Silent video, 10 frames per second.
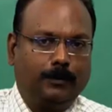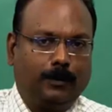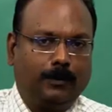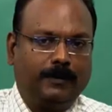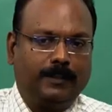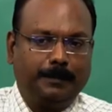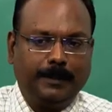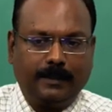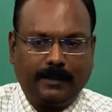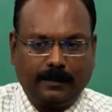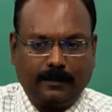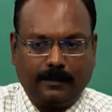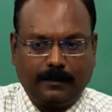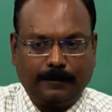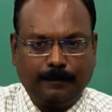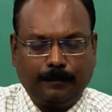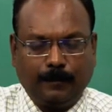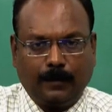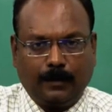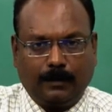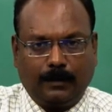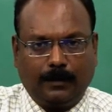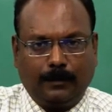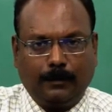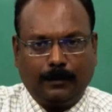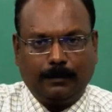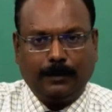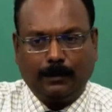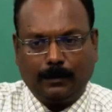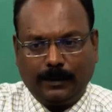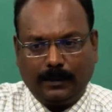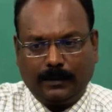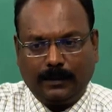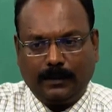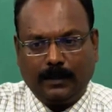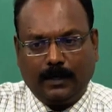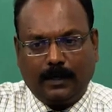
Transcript: you always speak like this you never know anything.